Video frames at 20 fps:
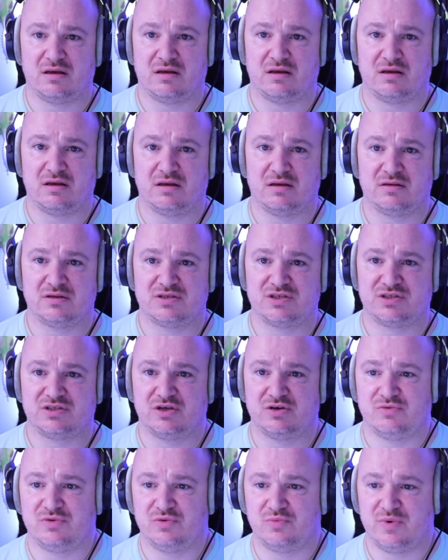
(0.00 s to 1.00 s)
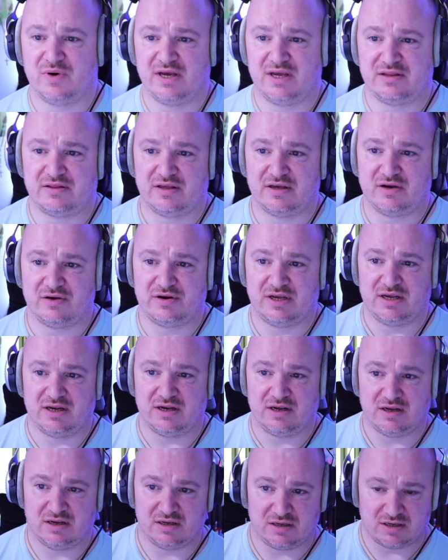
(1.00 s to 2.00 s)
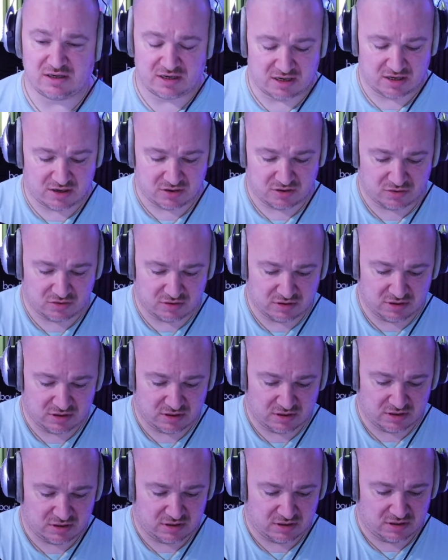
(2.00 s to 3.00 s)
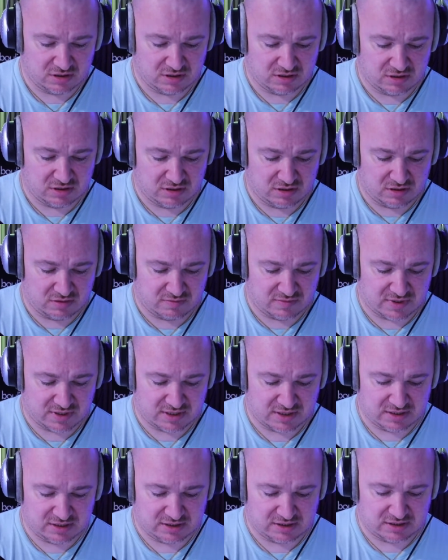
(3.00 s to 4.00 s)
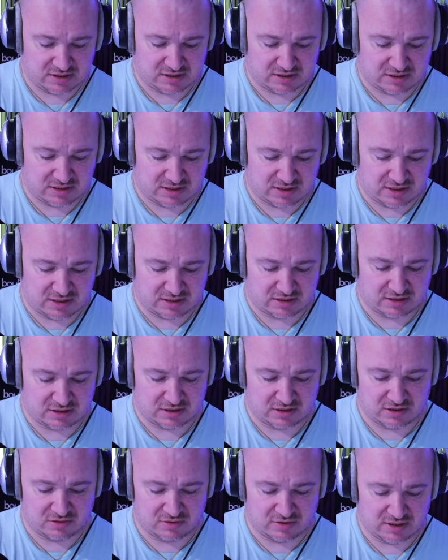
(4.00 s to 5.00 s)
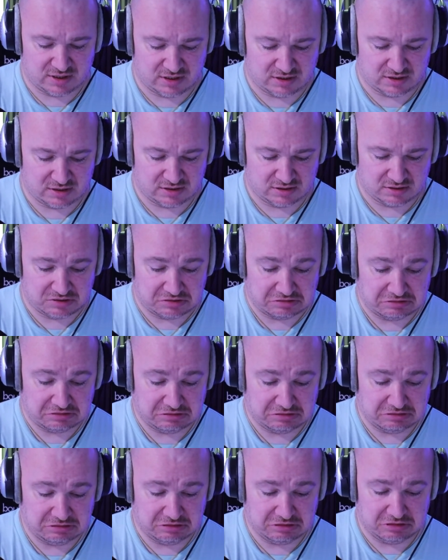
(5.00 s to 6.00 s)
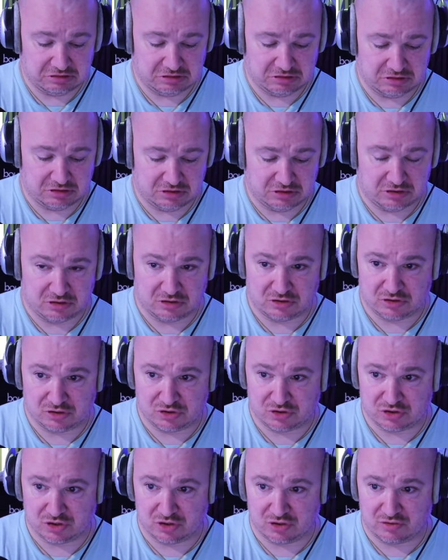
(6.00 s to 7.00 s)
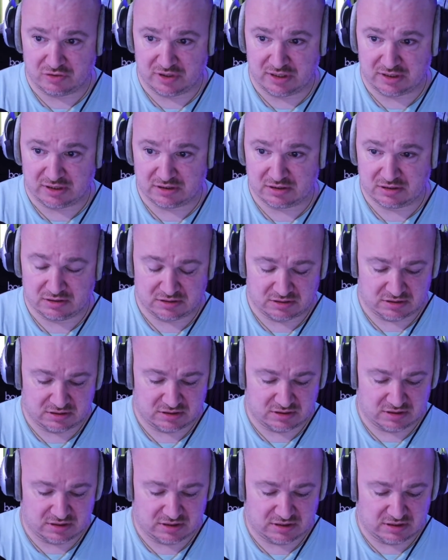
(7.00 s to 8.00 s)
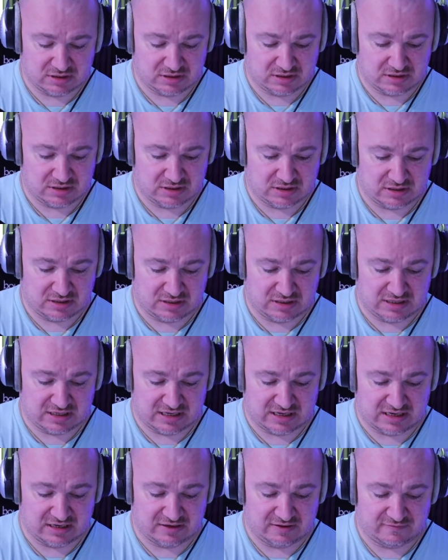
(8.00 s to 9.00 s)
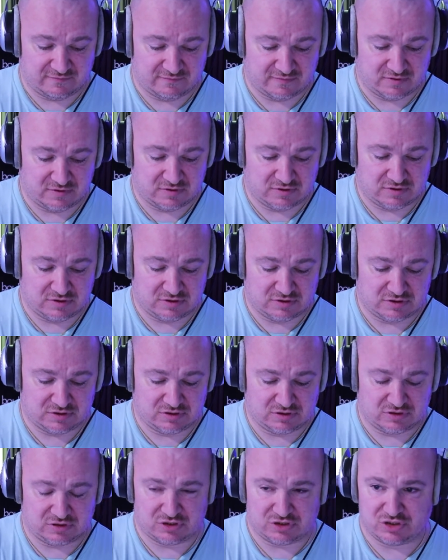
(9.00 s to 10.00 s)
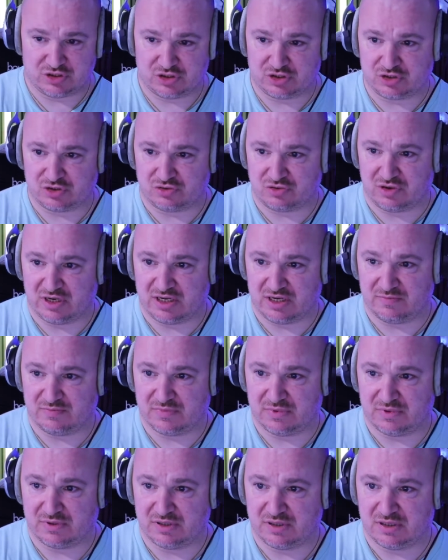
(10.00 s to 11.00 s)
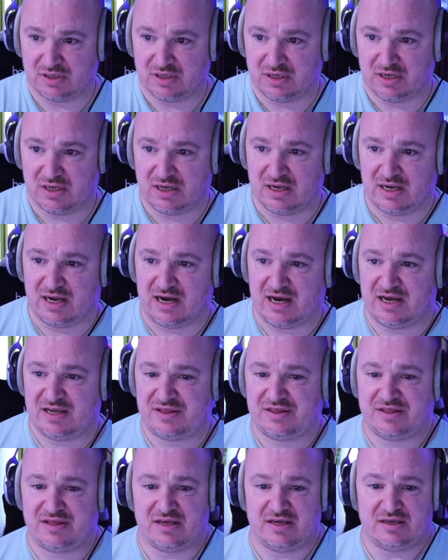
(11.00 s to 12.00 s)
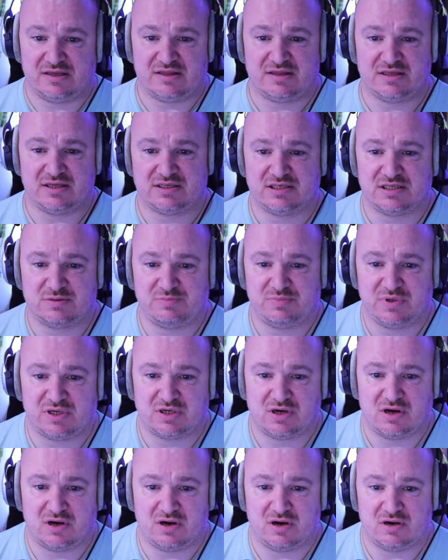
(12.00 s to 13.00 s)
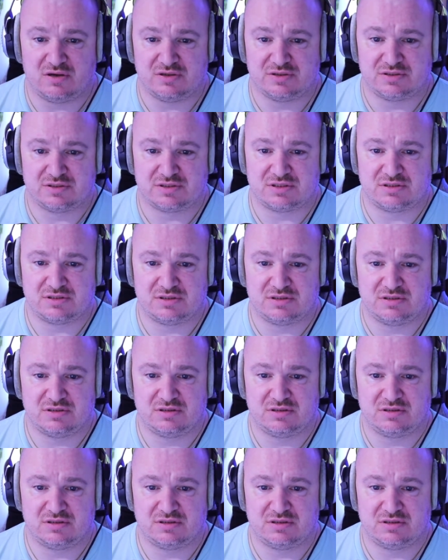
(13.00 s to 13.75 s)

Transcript: Let's do the weird thing on here and go mic echoing during live stream. I think this is because